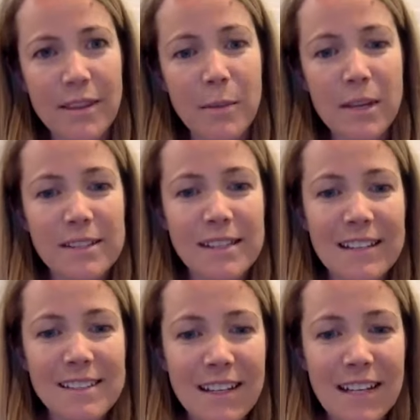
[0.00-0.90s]
because
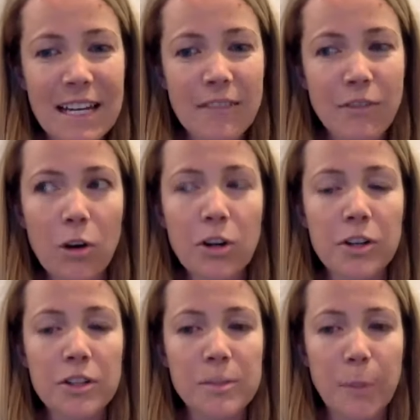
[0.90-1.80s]
that's going to evoke a
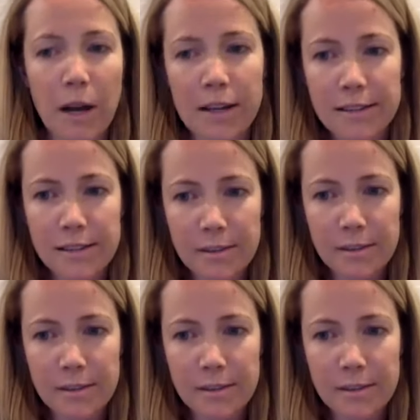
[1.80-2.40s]
response